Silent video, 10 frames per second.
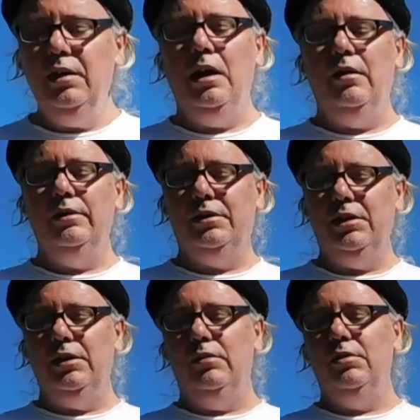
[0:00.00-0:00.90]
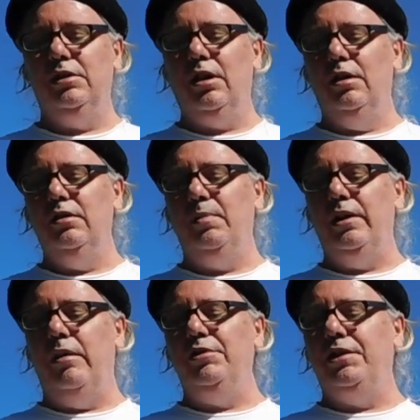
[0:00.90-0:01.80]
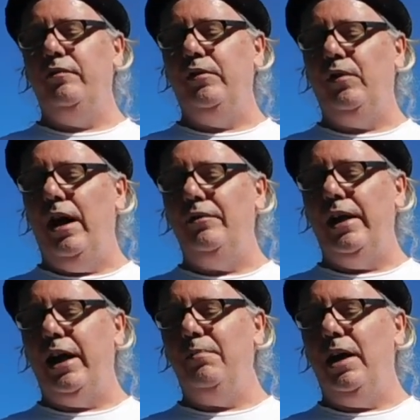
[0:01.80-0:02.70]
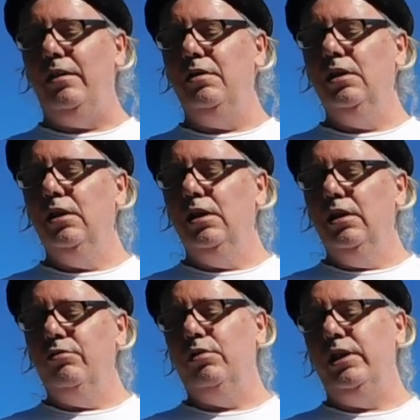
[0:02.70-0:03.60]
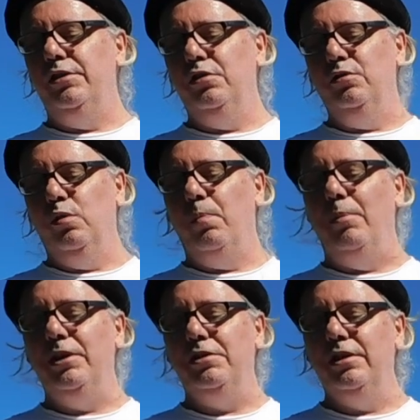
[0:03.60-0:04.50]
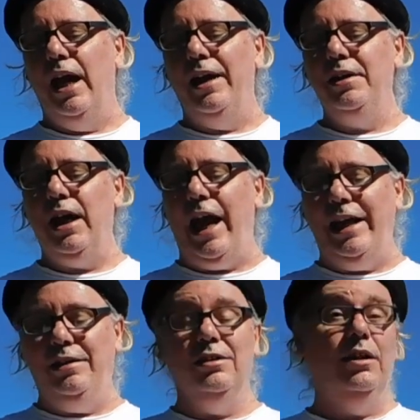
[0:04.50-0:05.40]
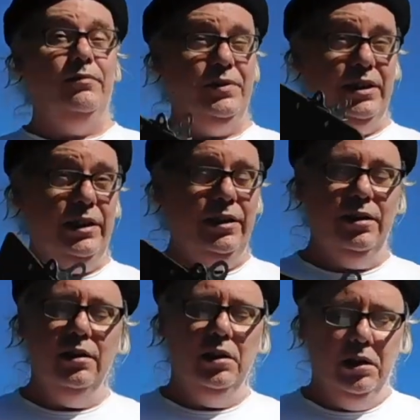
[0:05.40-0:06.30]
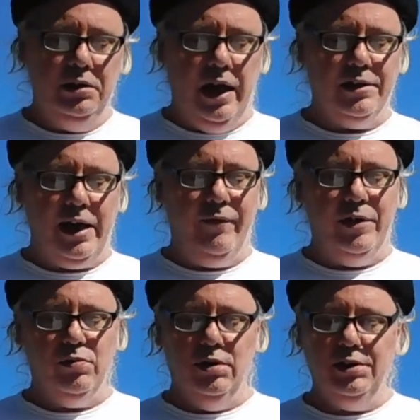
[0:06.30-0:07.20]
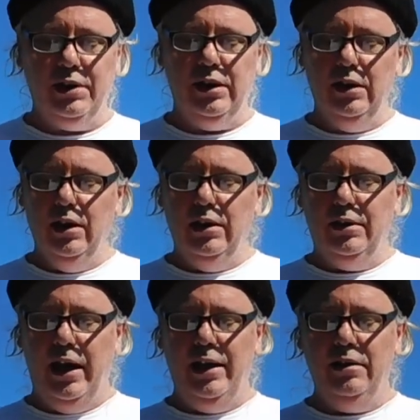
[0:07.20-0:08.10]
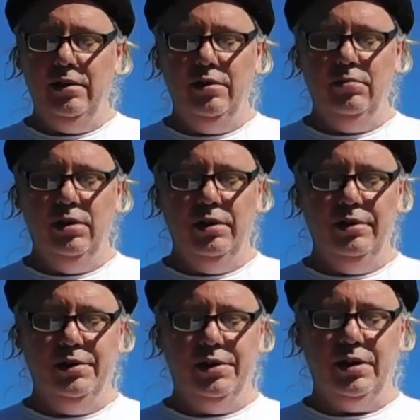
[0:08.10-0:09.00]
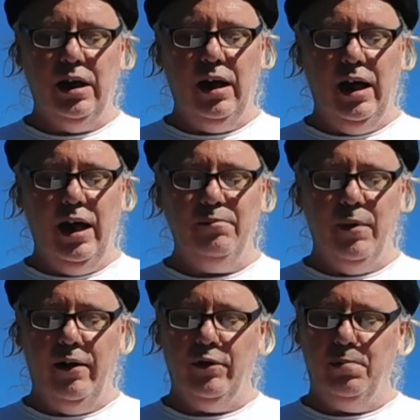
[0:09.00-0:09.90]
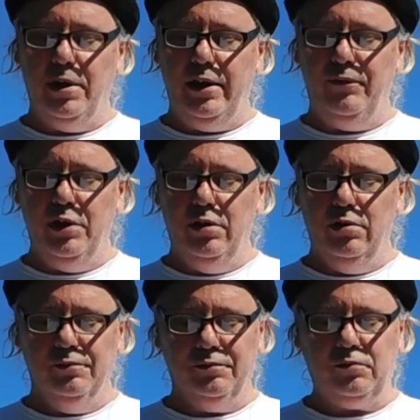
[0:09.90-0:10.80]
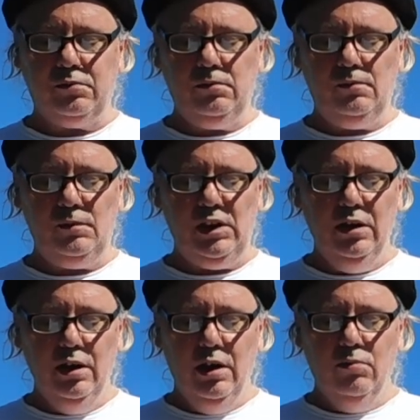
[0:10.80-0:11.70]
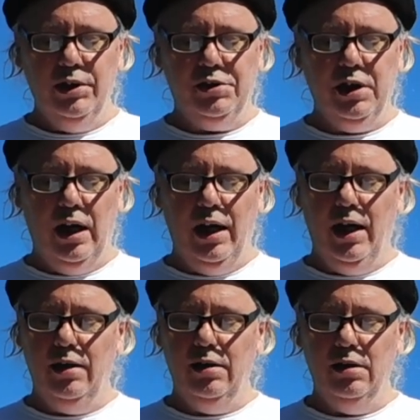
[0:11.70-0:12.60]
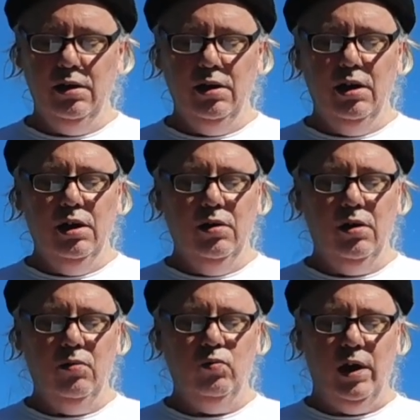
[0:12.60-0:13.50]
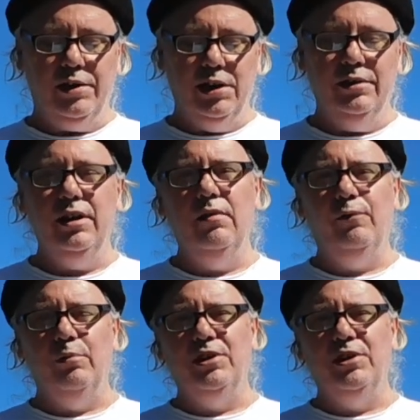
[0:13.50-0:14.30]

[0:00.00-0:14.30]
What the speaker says: Now let's see, that was Cull, that was 75 that came out. 3 issues were published of that. 8 of the Doc Savage ones. Then there was Marvel Preview, which went from